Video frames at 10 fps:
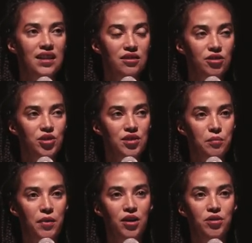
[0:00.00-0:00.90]
that
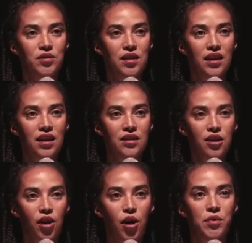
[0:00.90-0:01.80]
talked about
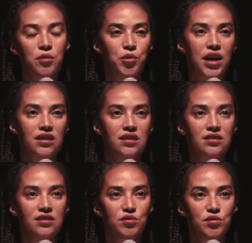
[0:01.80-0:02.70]
the common
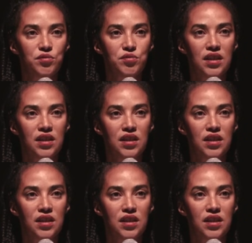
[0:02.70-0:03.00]
practice